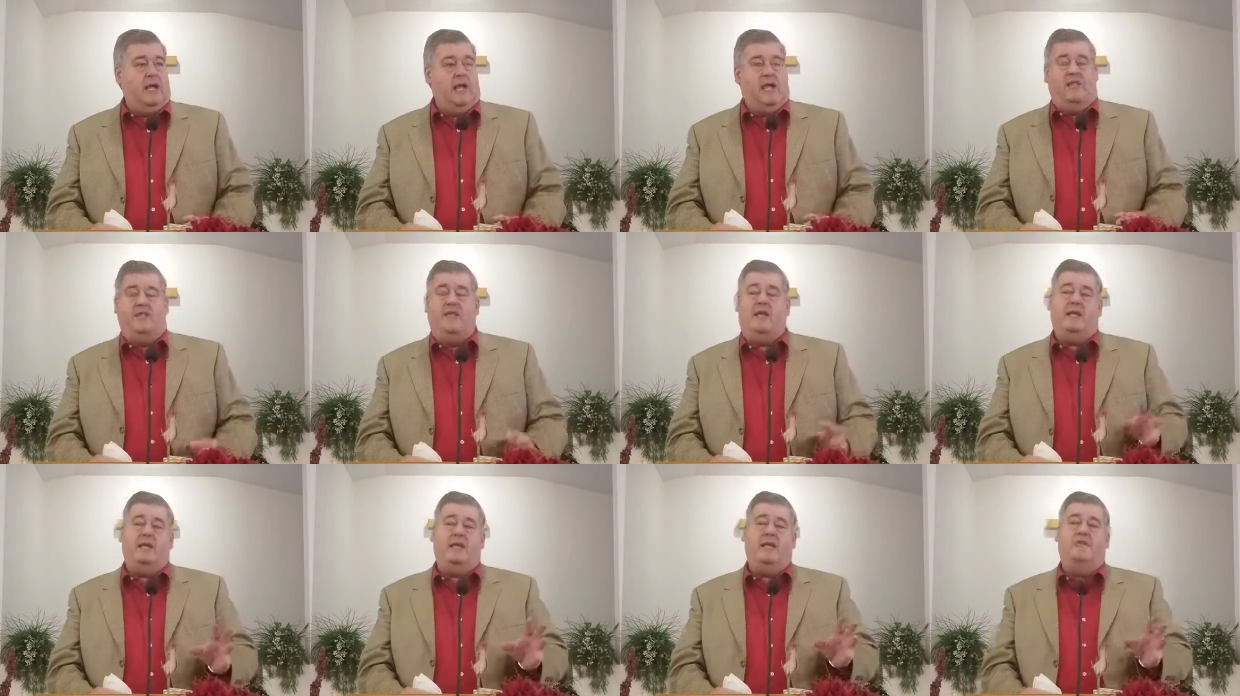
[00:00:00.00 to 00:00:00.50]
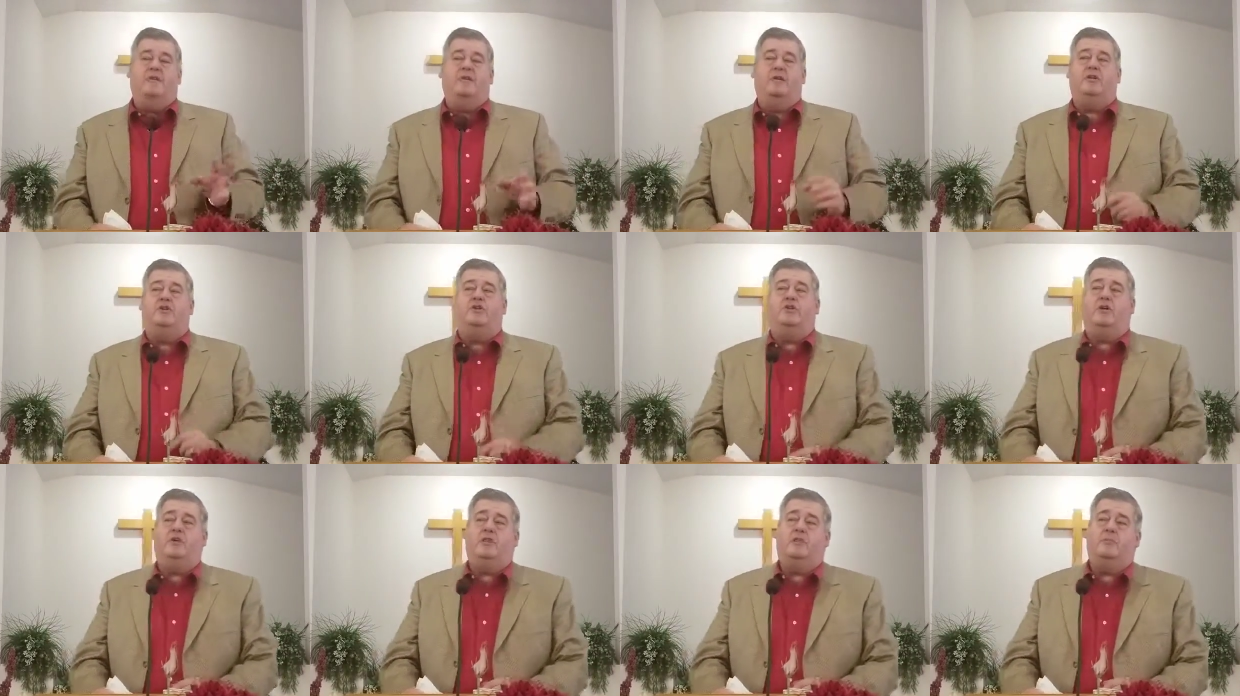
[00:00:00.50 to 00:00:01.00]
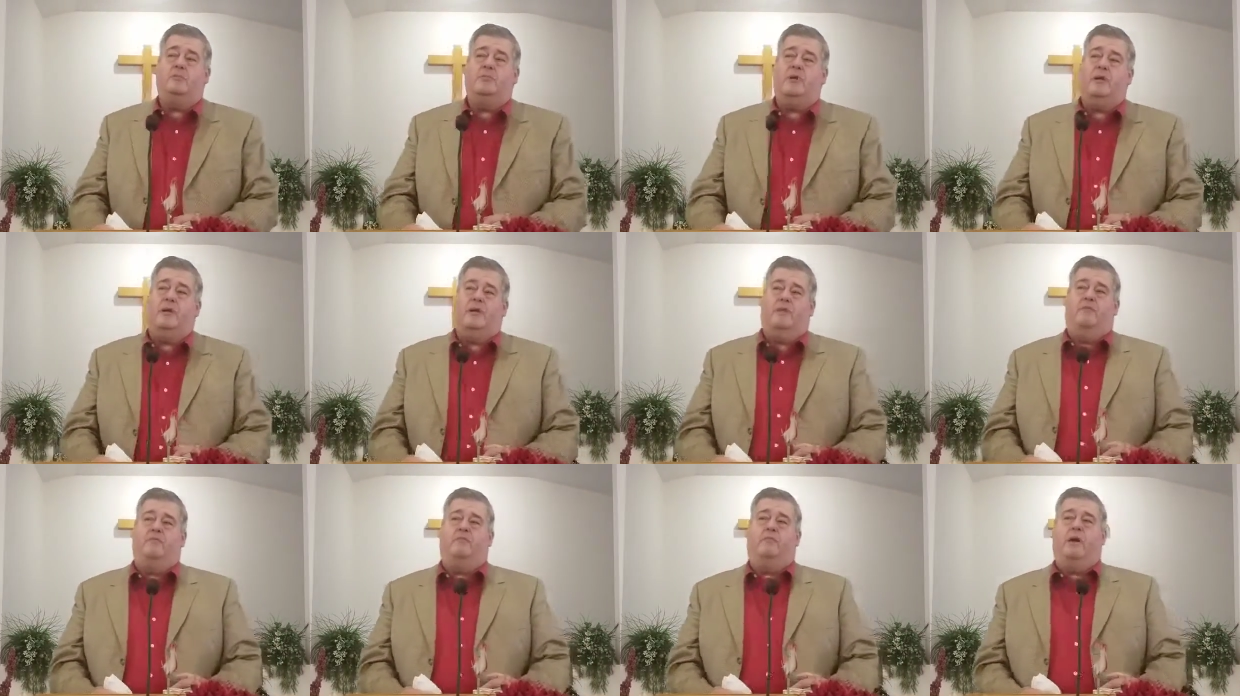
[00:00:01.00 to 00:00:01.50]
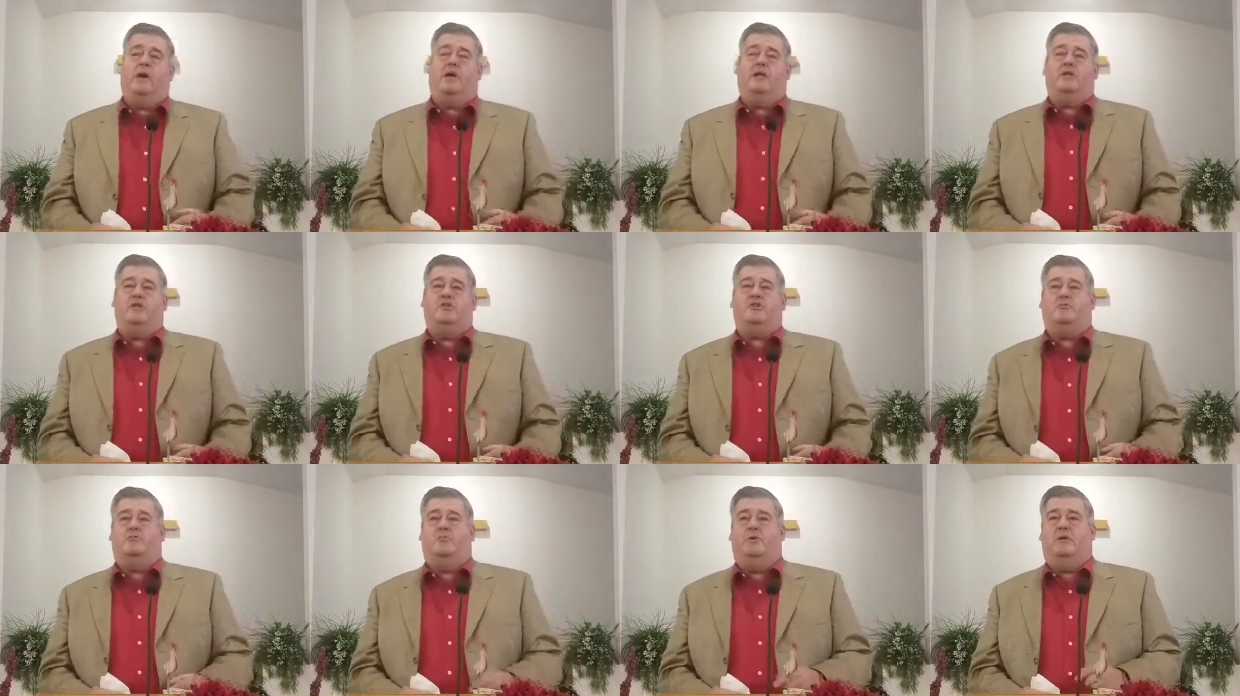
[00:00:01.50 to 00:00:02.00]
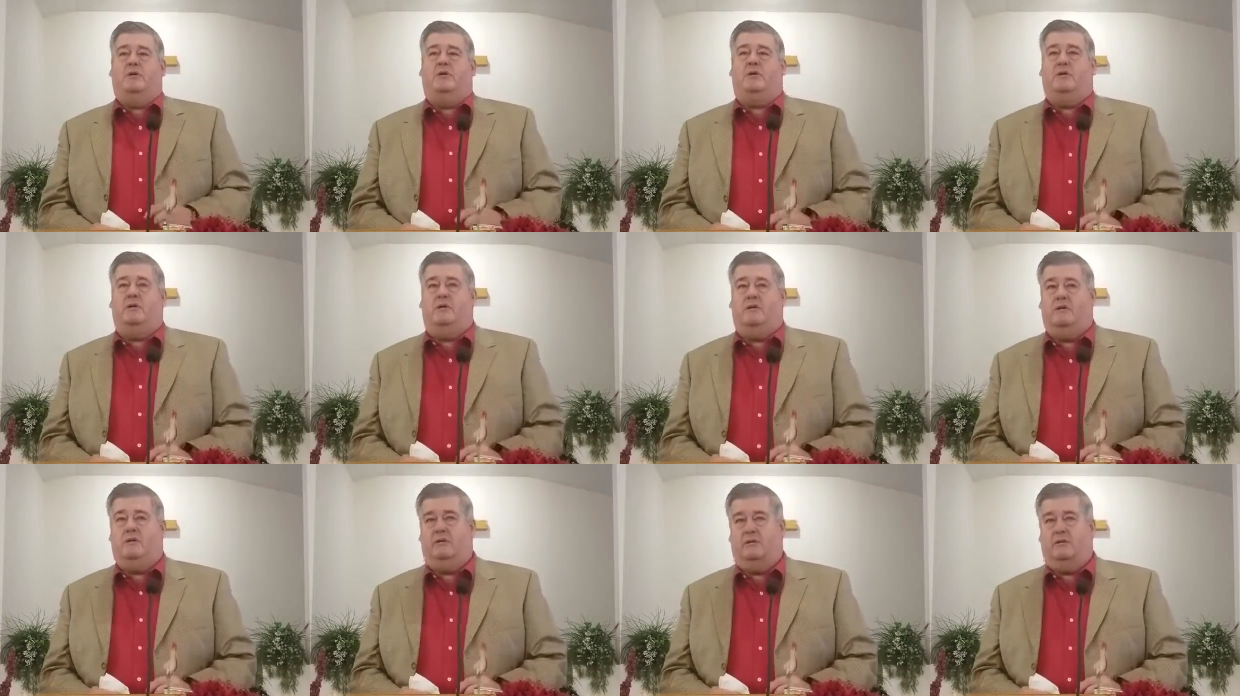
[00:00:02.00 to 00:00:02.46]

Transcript: And then even during the middle of punishment